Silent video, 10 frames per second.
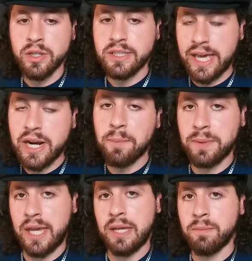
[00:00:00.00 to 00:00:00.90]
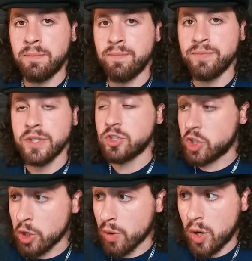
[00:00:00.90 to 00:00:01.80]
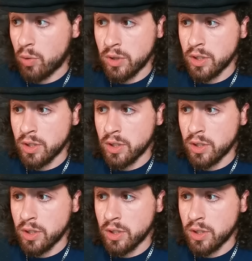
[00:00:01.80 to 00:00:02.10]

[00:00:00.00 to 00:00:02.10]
get-up game. Zero.